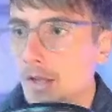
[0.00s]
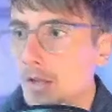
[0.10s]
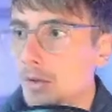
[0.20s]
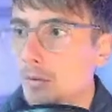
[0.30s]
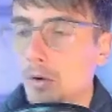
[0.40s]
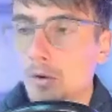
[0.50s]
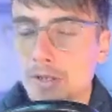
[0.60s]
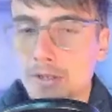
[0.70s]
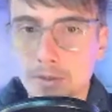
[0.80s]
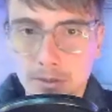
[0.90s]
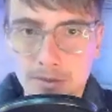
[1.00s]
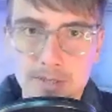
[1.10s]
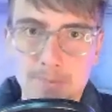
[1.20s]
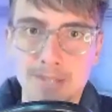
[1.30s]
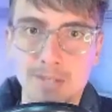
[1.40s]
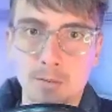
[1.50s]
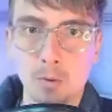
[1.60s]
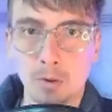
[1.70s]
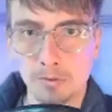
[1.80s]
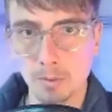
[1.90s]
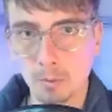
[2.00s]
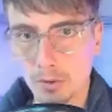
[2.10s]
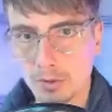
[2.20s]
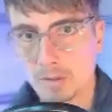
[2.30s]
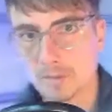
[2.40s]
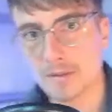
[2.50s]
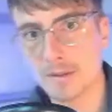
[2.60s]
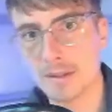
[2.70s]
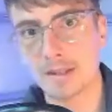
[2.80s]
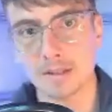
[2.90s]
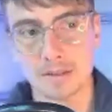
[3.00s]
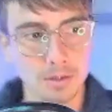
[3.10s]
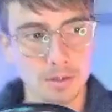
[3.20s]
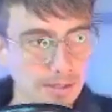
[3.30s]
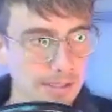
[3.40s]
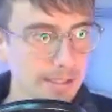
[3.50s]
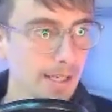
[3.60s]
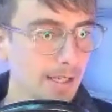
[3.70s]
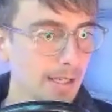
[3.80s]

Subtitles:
you were already doing all this amazing work with your workshops and things. You got Lila.